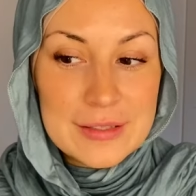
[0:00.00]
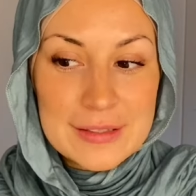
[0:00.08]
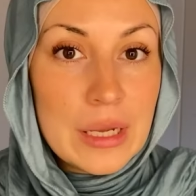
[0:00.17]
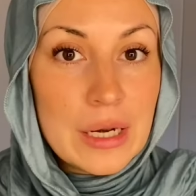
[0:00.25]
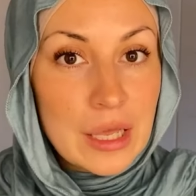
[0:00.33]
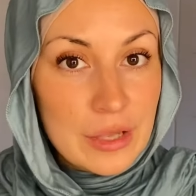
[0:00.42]

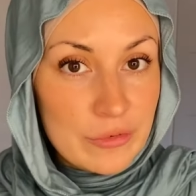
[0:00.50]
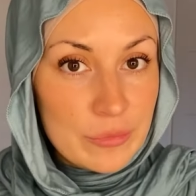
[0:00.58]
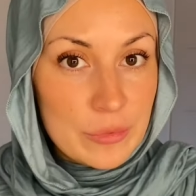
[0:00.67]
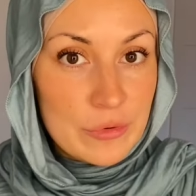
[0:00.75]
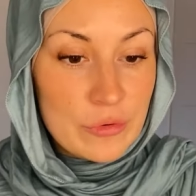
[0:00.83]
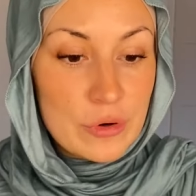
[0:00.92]
My life
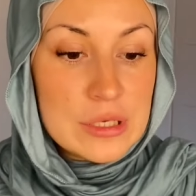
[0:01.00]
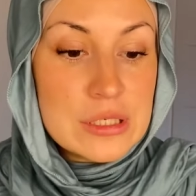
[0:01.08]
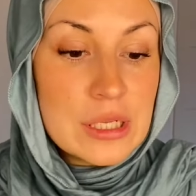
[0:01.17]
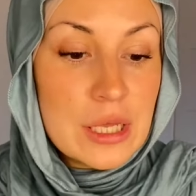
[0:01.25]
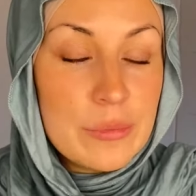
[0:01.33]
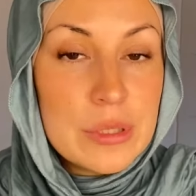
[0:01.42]
before
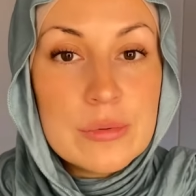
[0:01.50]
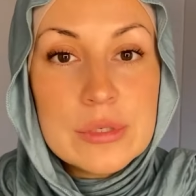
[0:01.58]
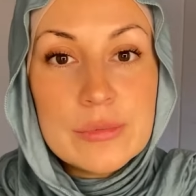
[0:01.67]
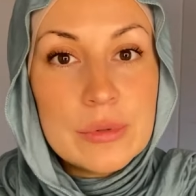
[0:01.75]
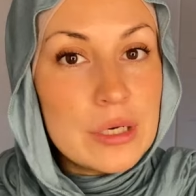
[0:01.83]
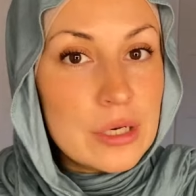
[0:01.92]
Islam, it was
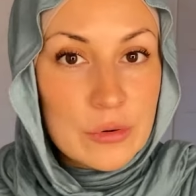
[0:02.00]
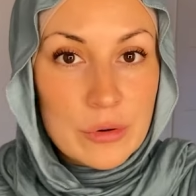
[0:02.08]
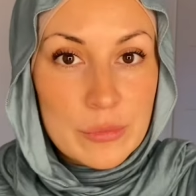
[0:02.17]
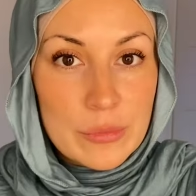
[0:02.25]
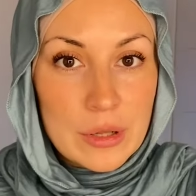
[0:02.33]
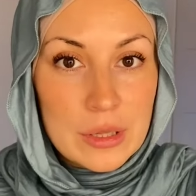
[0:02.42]
pretty
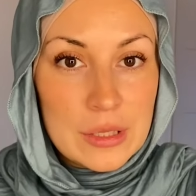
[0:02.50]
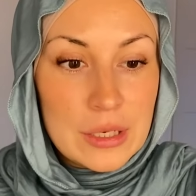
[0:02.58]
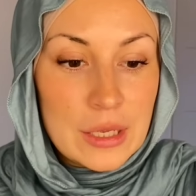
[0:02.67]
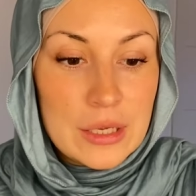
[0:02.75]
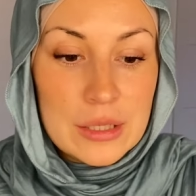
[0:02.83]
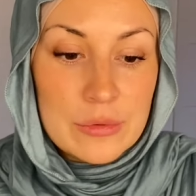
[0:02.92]
normal.
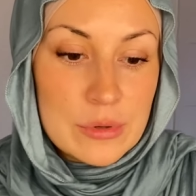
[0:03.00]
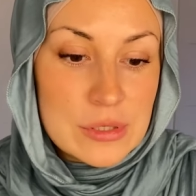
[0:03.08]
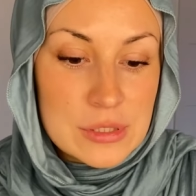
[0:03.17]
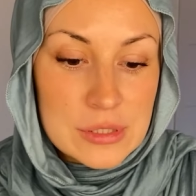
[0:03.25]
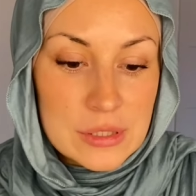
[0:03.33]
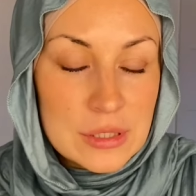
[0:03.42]
Like it
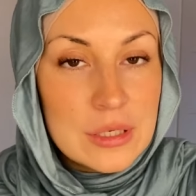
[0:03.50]
was,